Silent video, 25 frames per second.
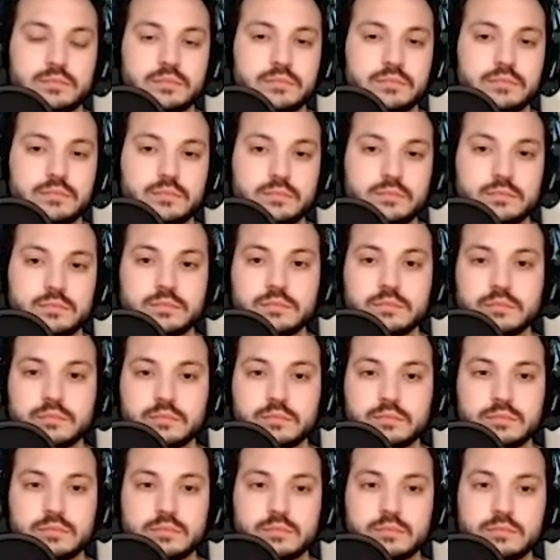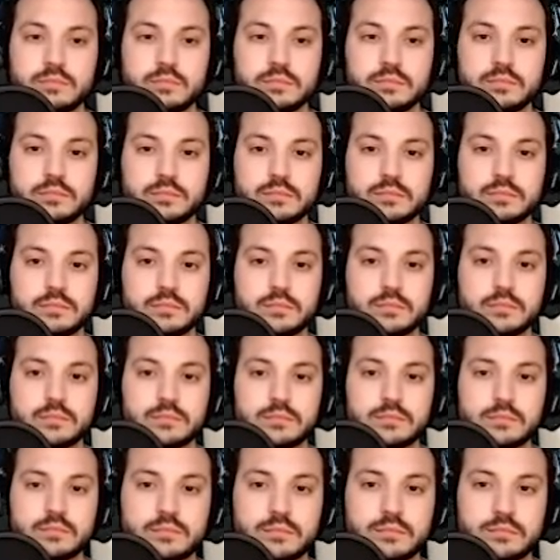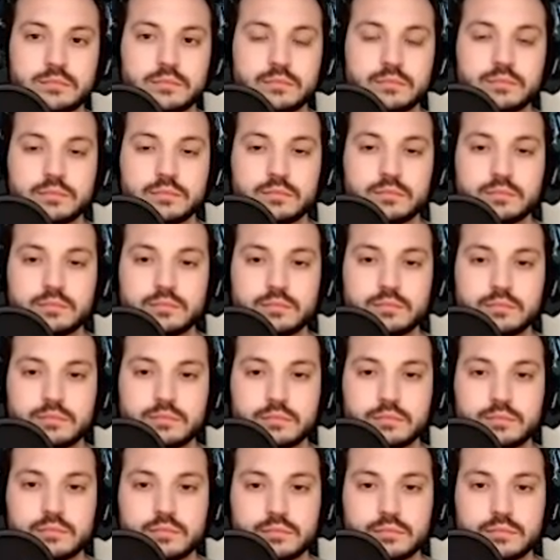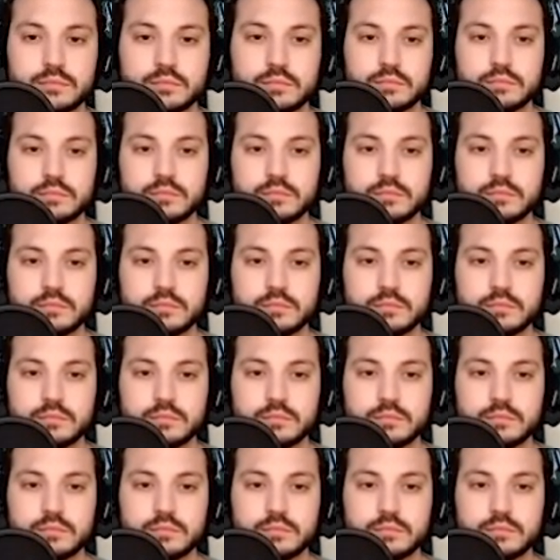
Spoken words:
[no speech]